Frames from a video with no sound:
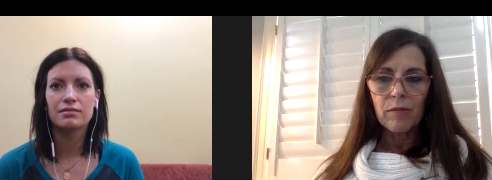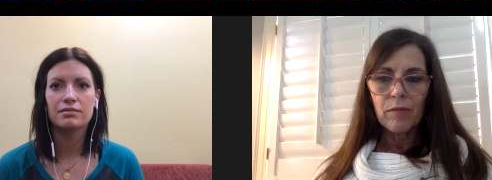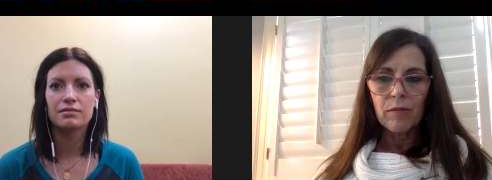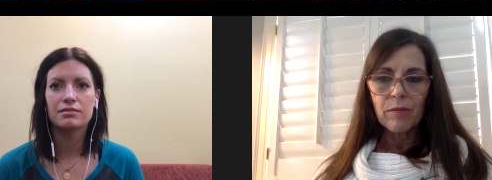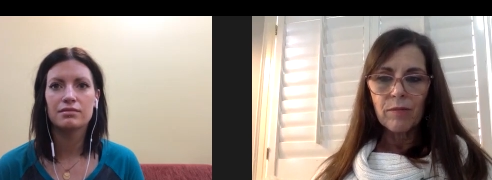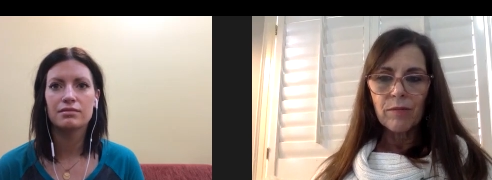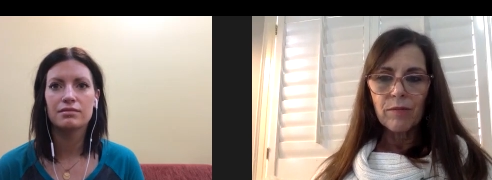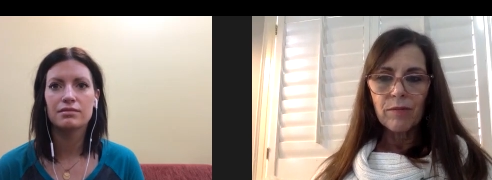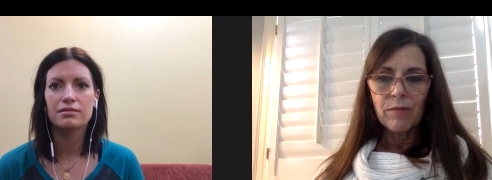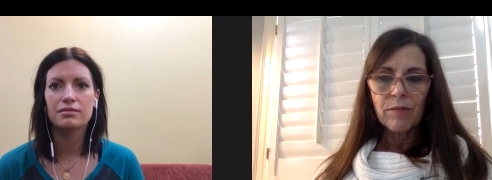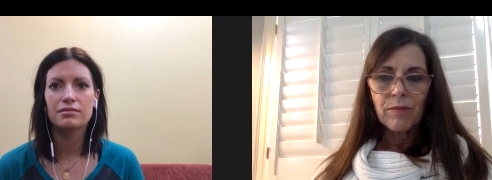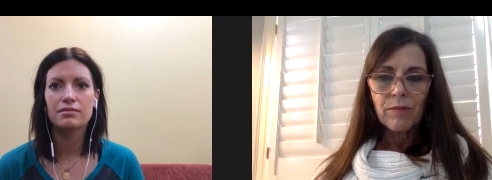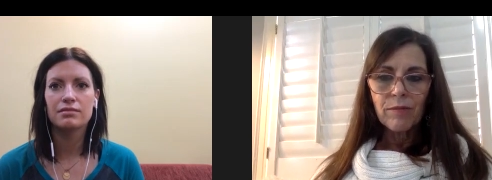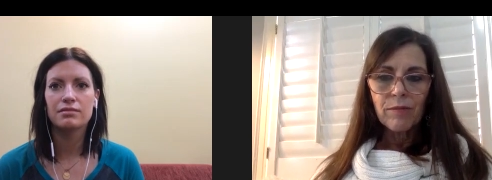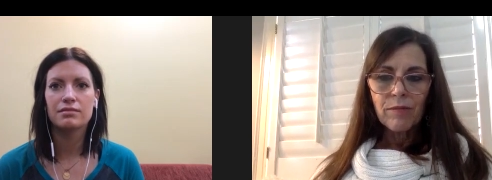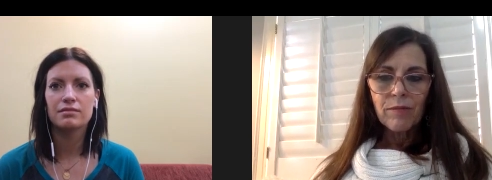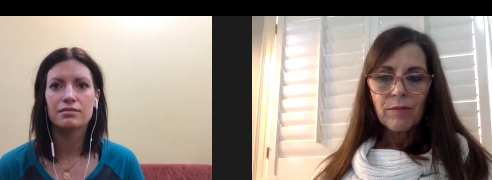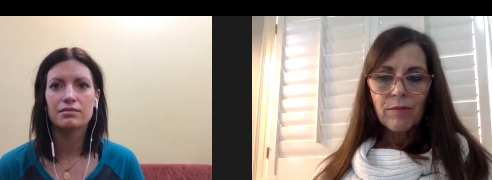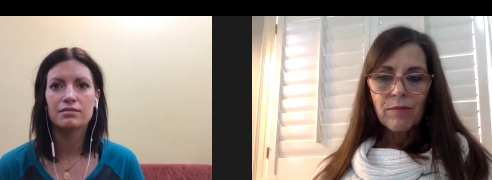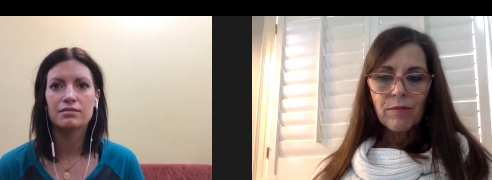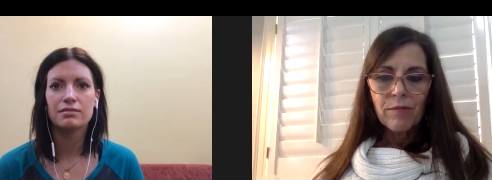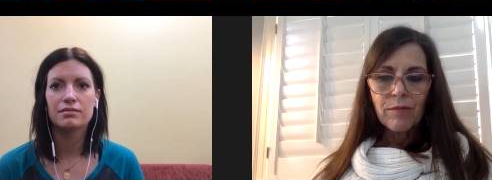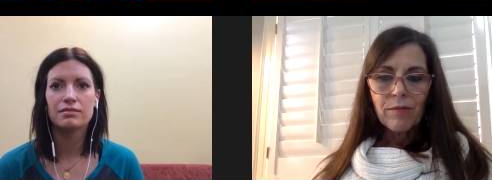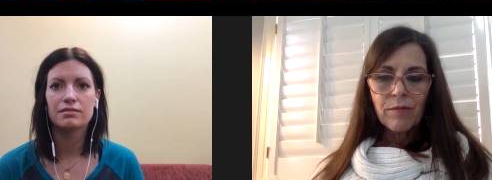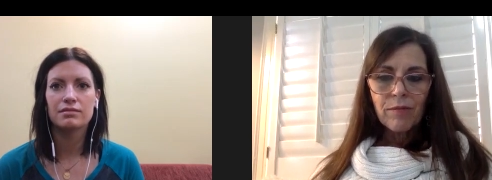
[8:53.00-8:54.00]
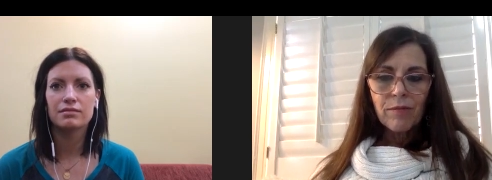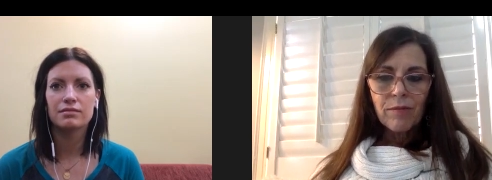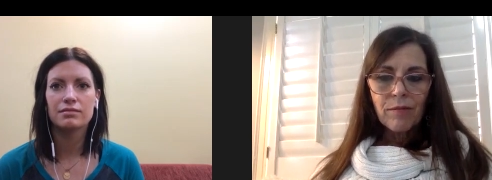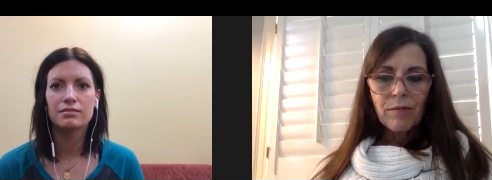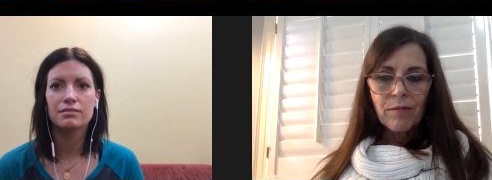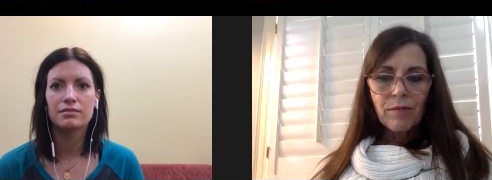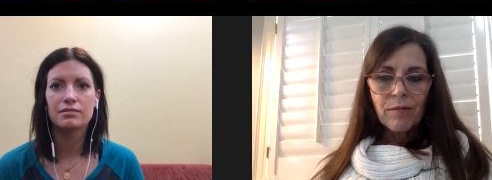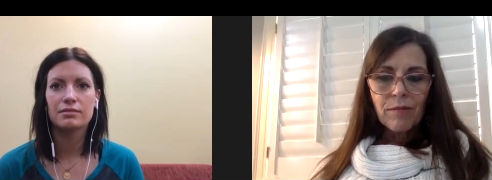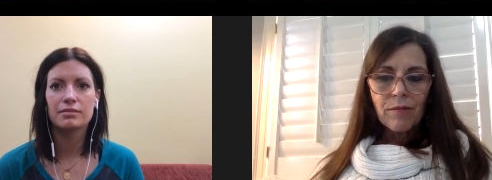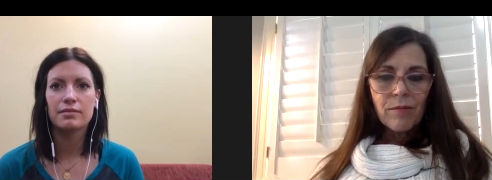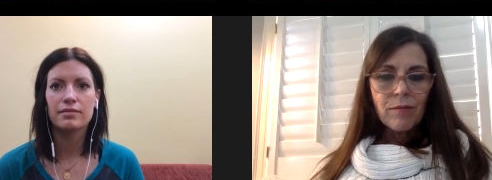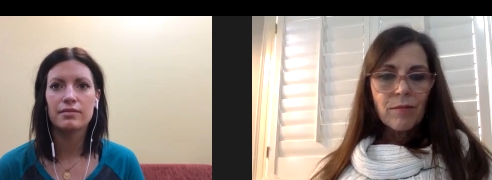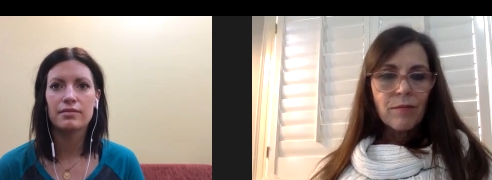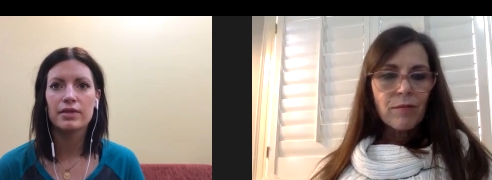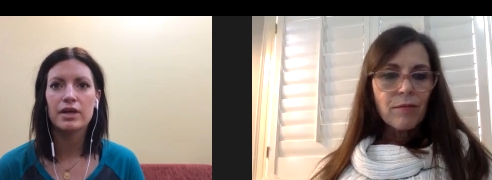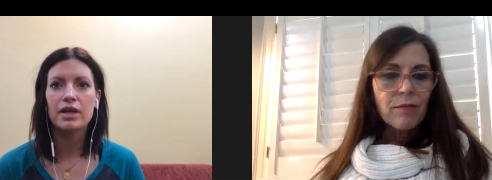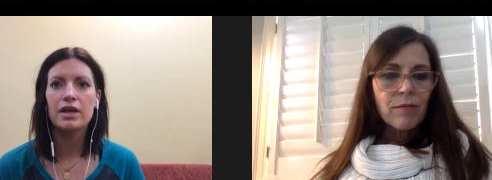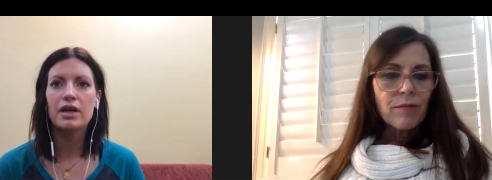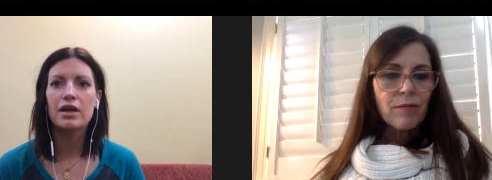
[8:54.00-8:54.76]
[no speech]